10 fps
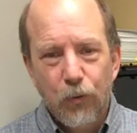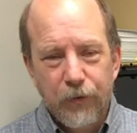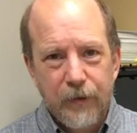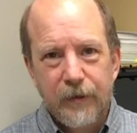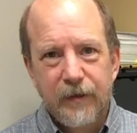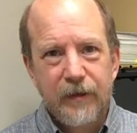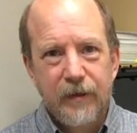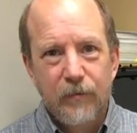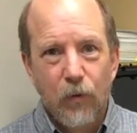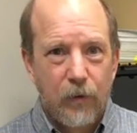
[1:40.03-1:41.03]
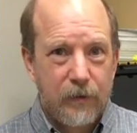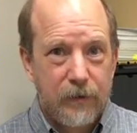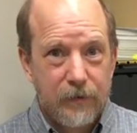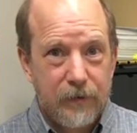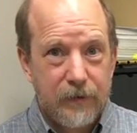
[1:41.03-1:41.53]
within a key more
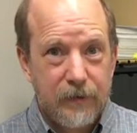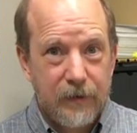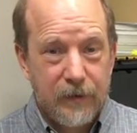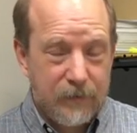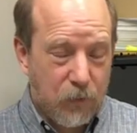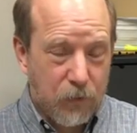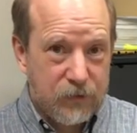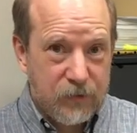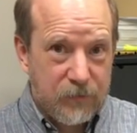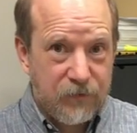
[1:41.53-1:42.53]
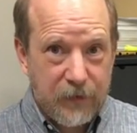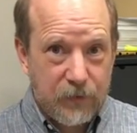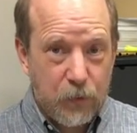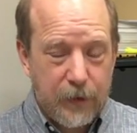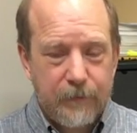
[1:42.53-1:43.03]
clearly and in a more
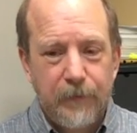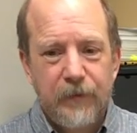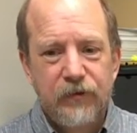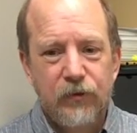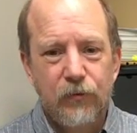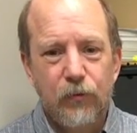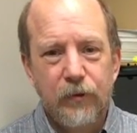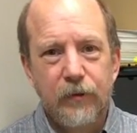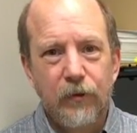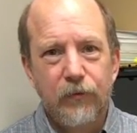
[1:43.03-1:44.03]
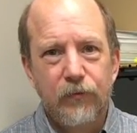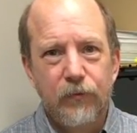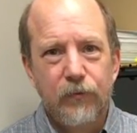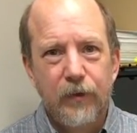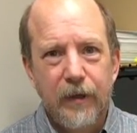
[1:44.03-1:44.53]
simplified way. So we're going to go
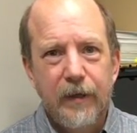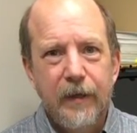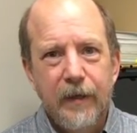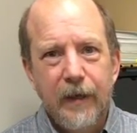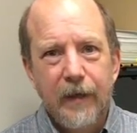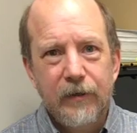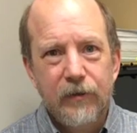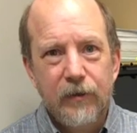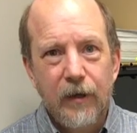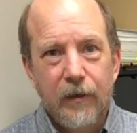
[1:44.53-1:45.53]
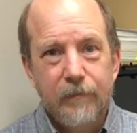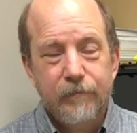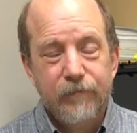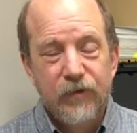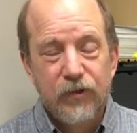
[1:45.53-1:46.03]
through and
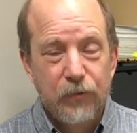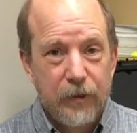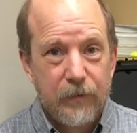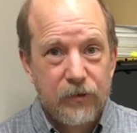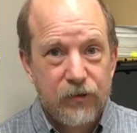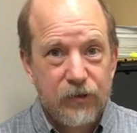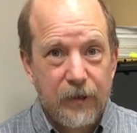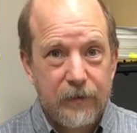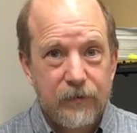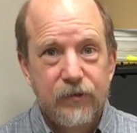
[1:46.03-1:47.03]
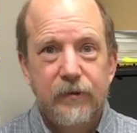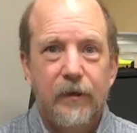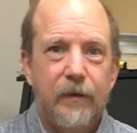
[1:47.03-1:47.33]
just create a bunch of scales.